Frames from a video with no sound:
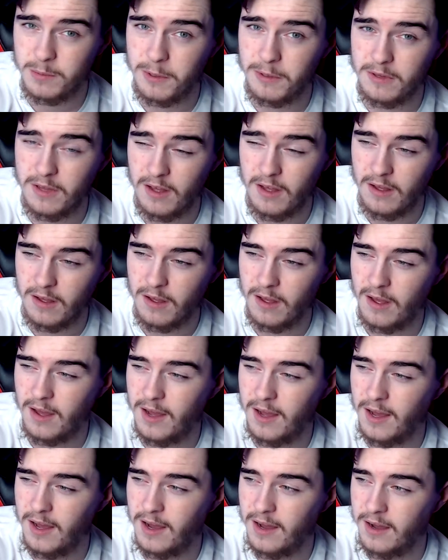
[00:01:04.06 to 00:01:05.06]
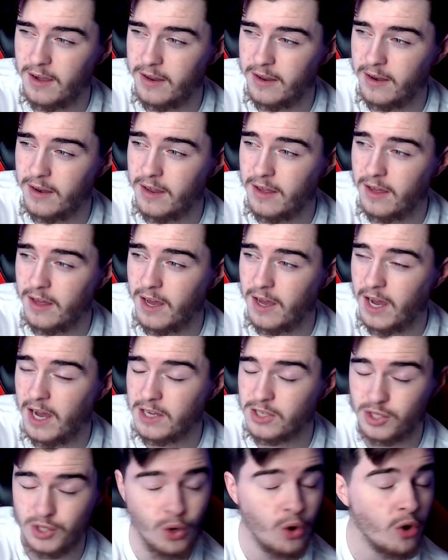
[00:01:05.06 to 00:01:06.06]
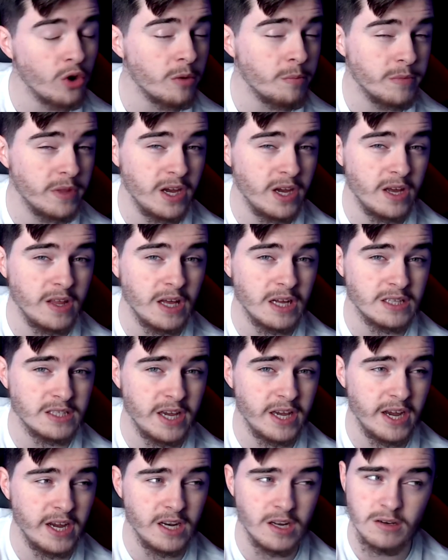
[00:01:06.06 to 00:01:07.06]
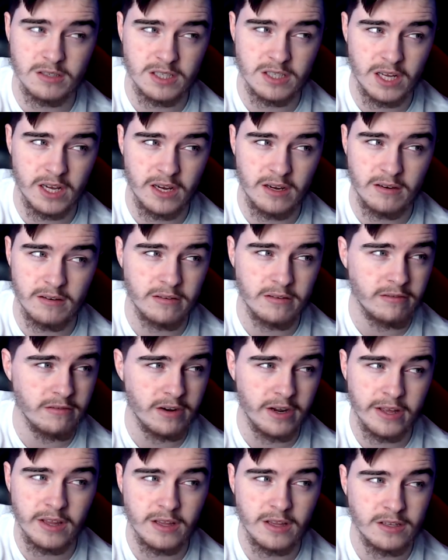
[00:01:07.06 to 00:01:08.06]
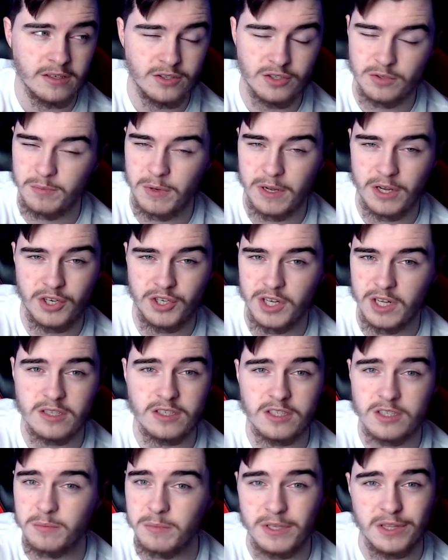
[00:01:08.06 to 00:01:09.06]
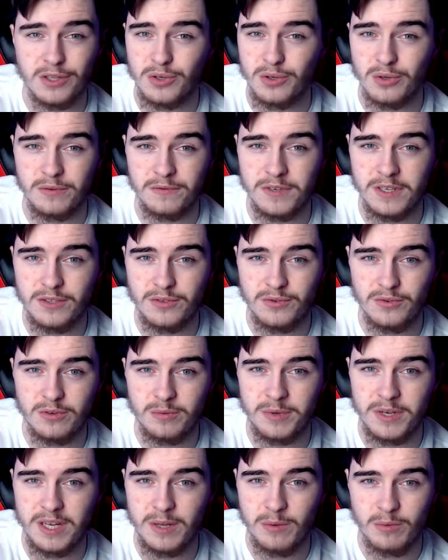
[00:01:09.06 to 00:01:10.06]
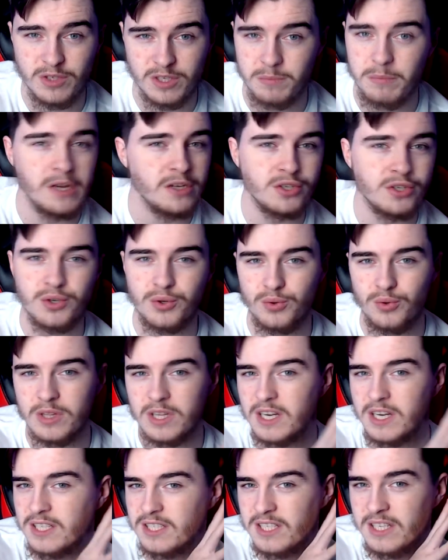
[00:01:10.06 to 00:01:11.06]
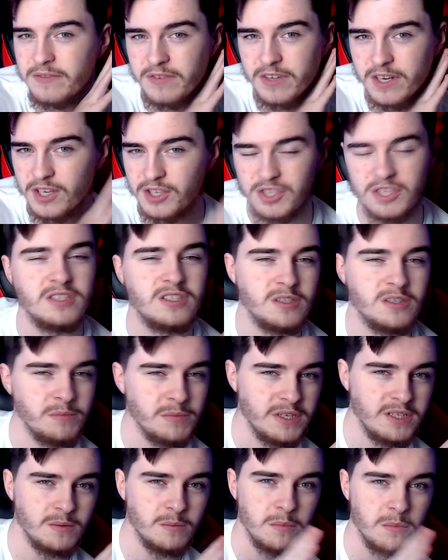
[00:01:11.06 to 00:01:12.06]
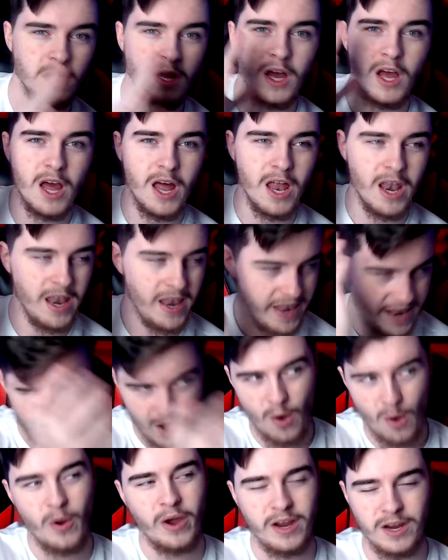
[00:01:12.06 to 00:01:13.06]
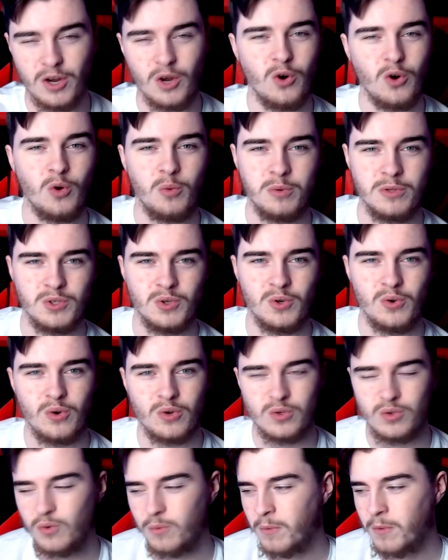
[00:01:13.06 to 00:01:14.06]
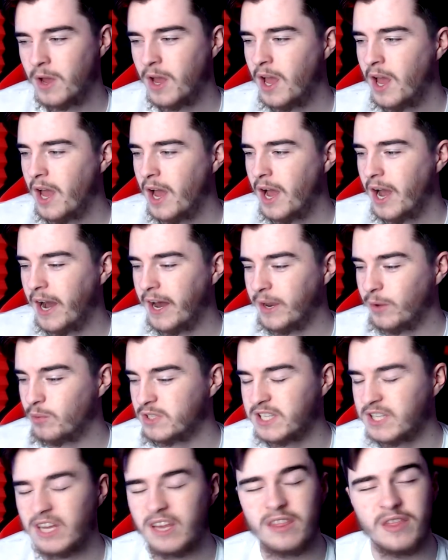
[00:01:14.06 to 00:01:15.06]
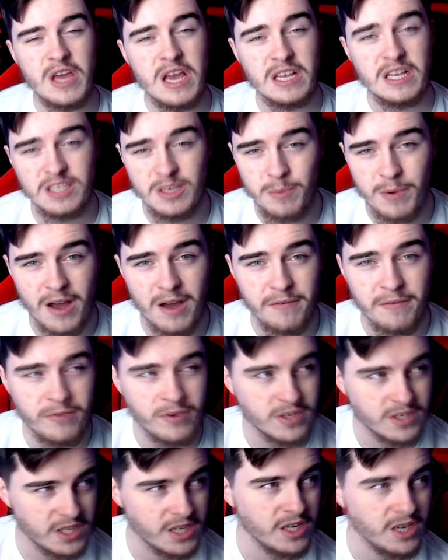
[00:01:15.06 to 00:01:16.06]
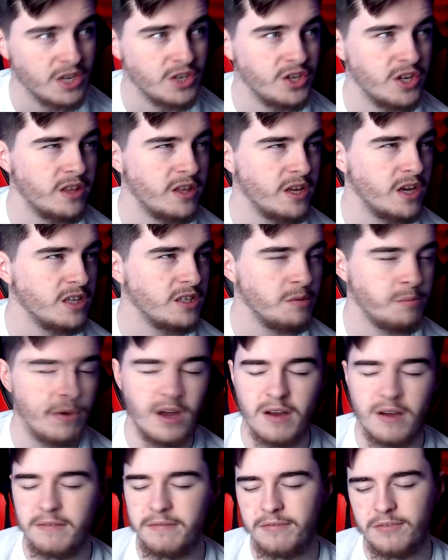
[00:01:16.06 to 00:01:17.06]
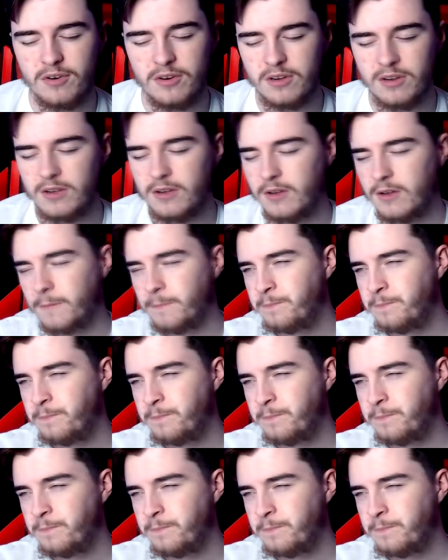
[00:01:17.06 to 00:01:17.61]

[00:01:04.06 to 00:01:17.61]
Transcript: that. And I saw him there that day, and I was like, right, this is my chance to meet the governor, do you know what I mean? He was in my school, and I didn't even get a chance to meet him. Now I can go up and talk to him. And it was like £30 for a signature, £30 for a